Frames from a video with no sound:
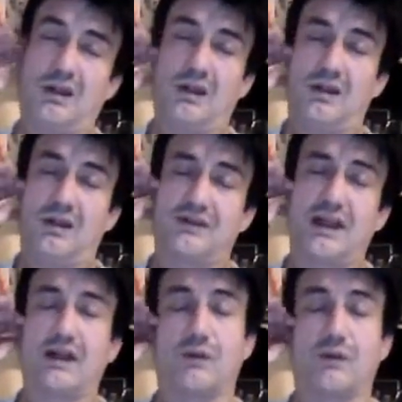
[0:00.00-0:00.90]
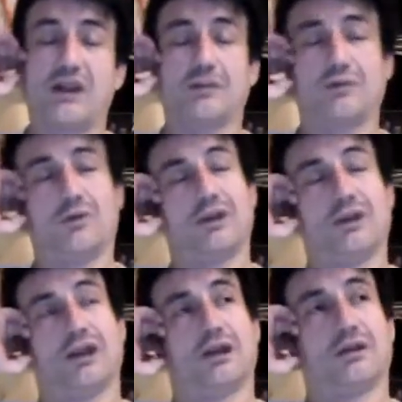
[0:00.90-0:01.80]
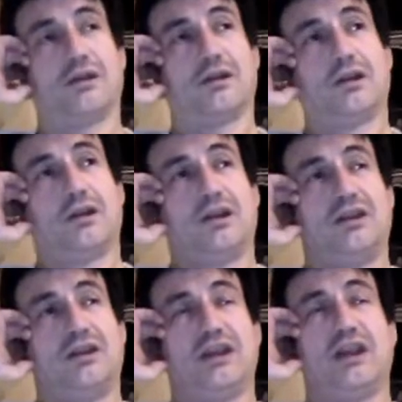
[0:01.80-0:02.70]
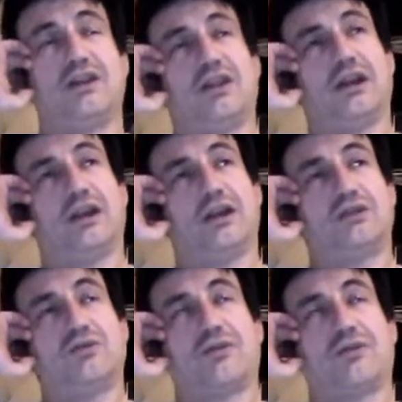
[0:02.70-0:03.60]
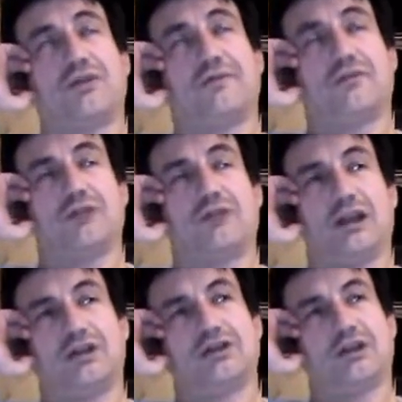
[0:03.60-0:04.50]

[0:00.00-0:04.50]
It's not like a regular pool where you get into the 2 or 3 foot range,